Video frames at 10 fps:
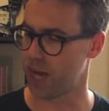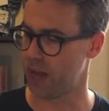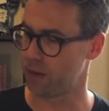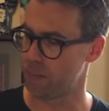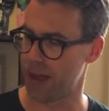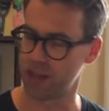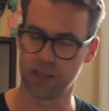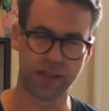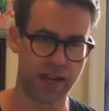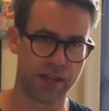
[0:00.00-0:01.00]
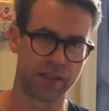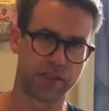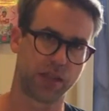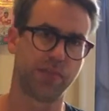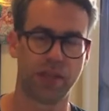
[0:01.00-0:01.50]
and a mallet and a
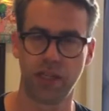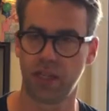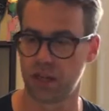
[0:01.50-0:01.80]
something and